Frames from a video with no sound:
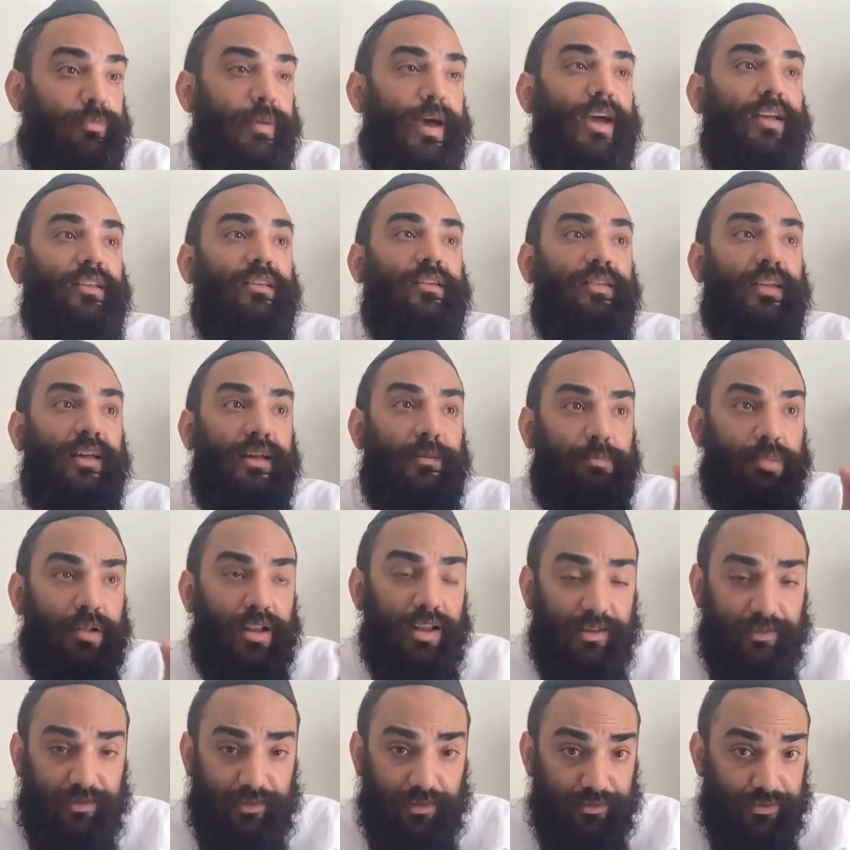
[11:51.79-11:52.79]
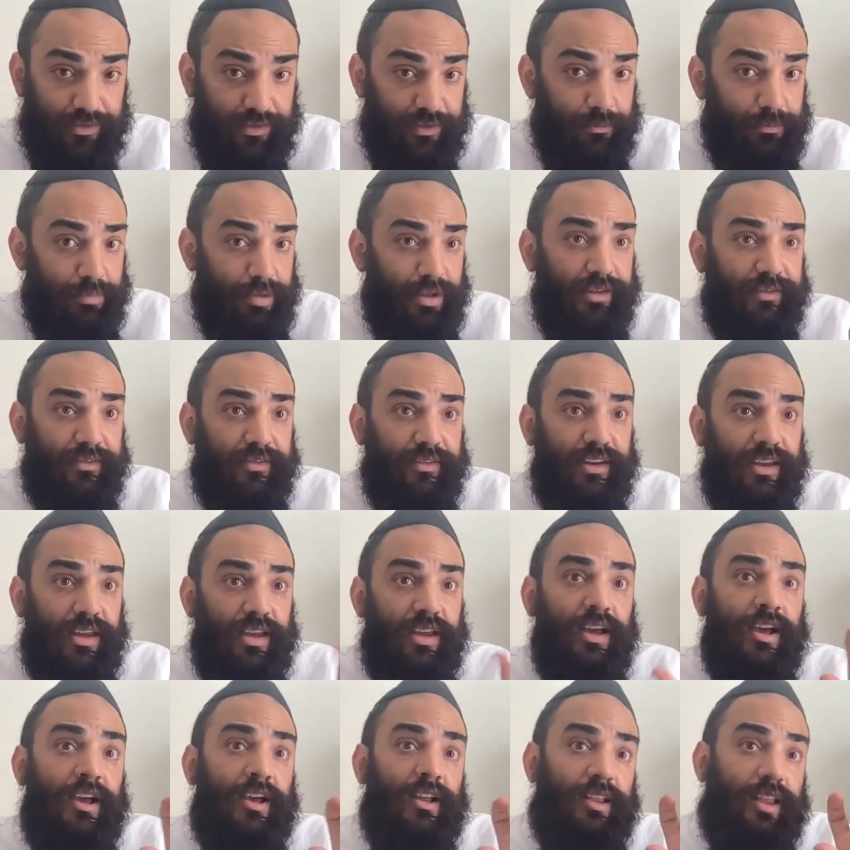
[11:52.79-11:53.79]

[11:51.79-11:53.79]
back to that place of simplicity,